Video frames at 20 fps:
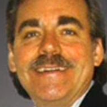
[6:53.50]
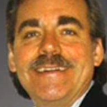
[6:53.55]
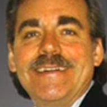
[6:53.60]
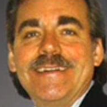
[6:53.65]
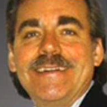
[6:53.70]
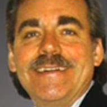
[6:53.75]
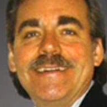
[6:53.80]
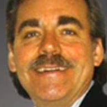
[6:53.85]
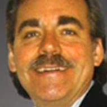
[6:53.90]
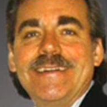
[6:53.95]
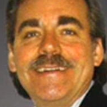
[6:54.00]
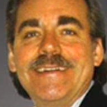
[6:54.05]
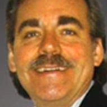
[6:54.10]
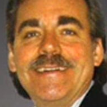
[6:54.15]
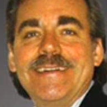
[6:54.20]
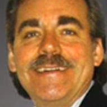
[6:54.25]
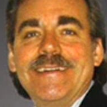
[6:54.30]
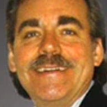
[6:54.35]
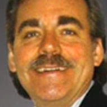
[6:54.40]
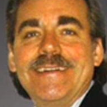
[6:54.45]

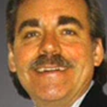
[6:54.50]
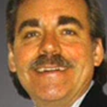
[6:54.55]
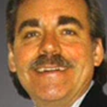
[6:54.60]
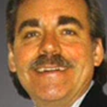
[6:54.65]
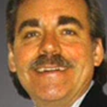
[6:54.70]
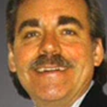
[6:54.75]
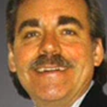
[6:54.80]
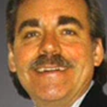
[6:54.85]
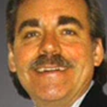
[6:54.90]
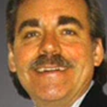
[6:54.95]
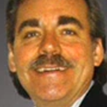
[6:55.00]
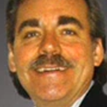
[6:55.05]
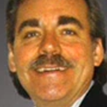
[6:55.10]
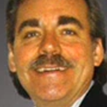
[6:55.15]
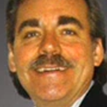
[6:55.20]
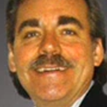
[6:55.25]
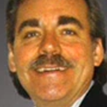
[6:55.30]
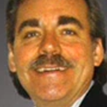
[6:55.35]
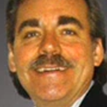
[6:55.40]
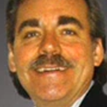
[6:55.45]

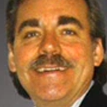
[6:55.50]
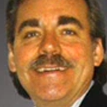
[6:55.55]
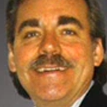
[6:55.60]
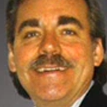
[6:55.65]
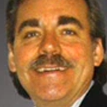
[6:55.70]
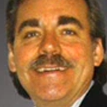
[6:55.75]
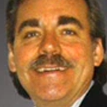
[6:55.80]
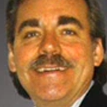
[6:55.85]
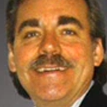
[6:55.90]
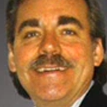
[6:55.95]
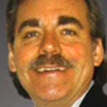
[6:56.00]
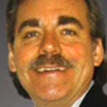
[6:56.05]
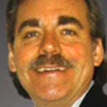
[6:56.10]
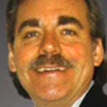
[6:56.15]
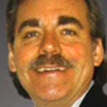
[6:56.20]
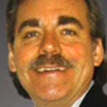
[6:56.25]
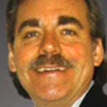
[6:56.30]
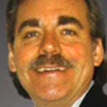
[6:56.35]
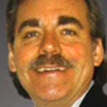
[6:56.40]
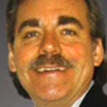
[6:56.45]

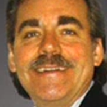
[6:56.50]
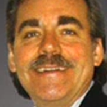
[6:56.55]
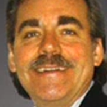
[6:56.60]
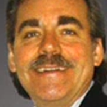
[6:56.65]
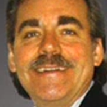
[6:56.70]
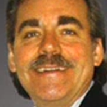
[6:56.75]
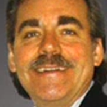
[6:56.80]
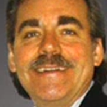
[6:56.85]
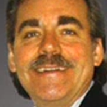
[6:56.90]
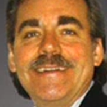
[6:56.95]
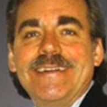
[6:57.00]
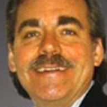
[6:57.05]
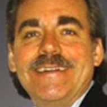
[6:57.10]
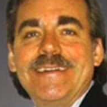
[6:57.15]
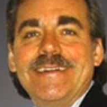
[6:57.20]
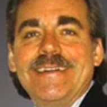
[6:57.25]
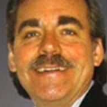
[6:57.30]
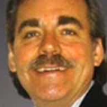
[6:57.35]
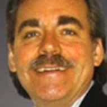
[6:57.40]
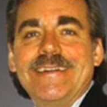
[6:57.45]

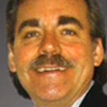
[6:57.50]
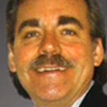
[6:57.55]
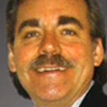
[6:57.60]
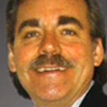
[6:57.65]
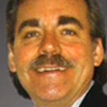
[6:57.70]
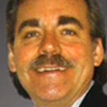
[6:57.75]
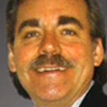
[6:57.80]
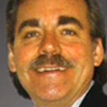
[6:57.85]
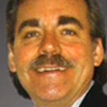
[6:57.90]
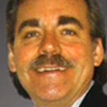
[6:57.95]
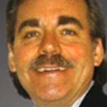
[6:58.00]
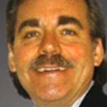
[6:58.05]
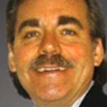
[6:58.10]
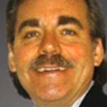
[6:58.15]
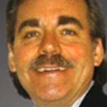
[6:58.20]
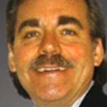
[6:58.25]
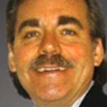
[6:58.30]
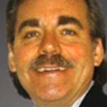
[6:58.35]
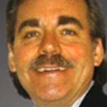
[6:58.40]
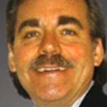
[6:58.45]

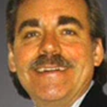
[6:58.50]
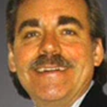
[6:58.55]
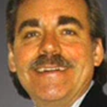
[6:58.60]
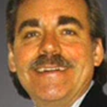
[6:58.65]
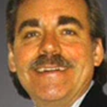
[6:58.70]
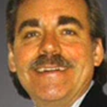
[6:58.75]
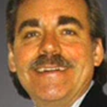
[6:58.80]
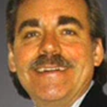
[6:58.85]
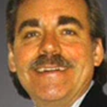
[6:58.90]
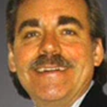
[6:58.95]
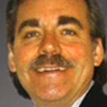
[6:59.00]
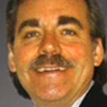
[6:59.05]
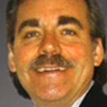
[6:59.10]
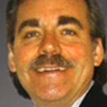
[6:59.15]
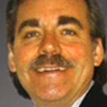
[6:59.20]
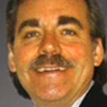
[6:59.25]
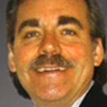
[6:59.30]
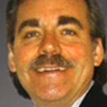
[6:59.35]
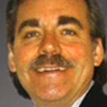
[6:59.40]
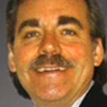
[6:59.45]

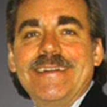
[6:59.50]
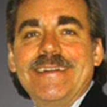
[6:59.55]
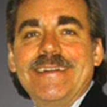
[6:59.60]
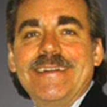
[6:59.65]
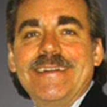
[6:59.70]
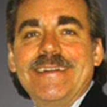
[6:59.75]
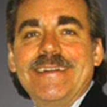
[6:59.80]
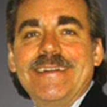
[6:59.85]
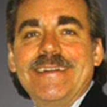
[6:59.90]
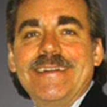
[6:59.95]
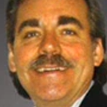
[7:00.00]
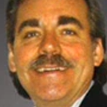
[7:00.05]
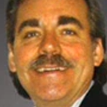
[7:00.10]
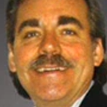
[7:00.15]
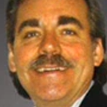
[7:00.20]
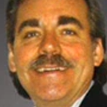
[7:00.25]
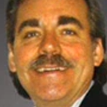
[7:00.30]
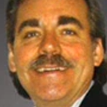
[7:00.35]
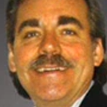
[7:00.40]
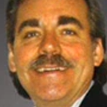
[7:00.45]

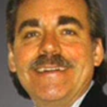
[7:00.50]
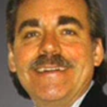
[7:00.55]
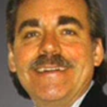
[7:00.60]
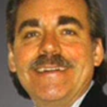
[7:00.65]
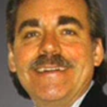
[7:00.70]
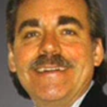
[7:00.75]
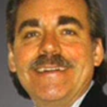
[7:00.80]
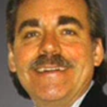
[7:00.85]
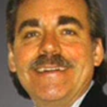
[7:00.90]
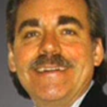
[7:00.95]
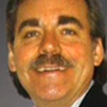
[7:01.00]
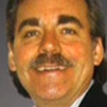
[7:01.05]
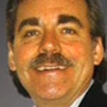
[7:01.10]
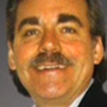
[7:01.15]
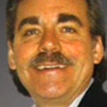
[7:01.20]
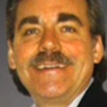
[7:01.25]
(no lip movement)